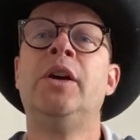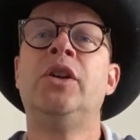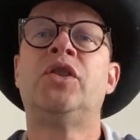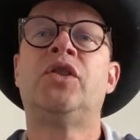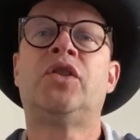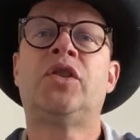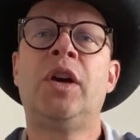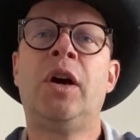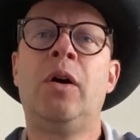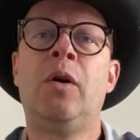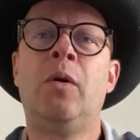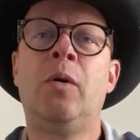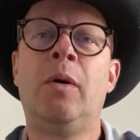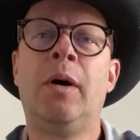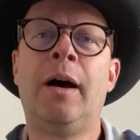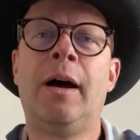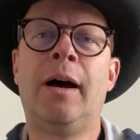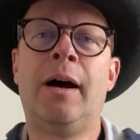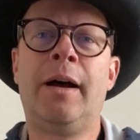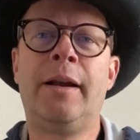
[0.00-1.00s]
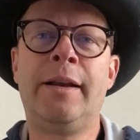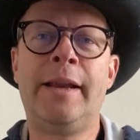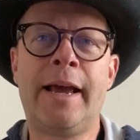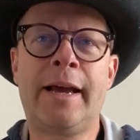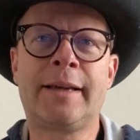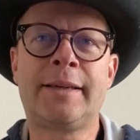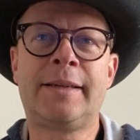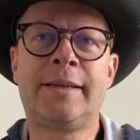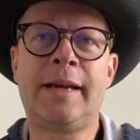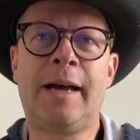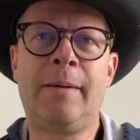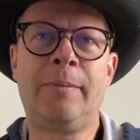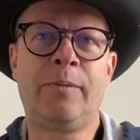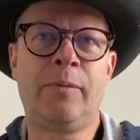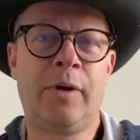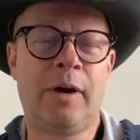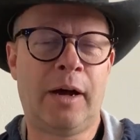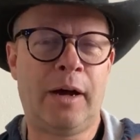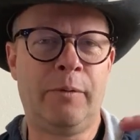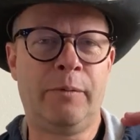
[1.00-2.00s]
So next
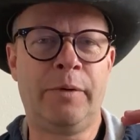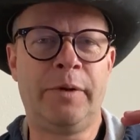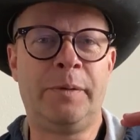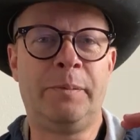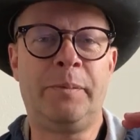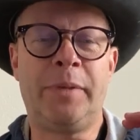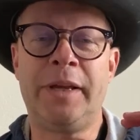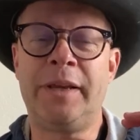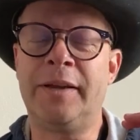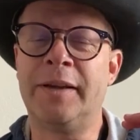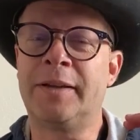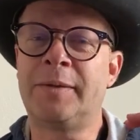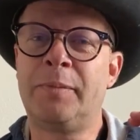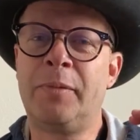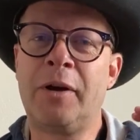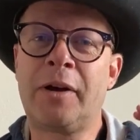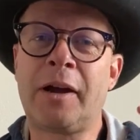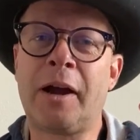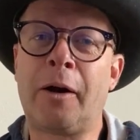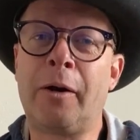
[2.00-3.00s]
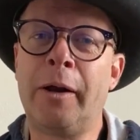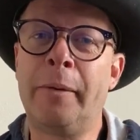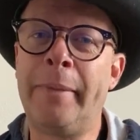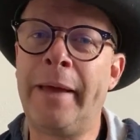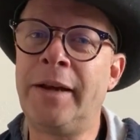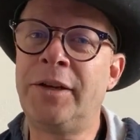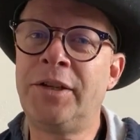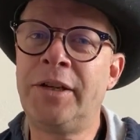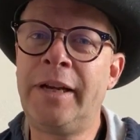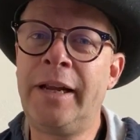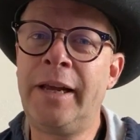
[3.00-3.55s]
up would be this book. I already mentioned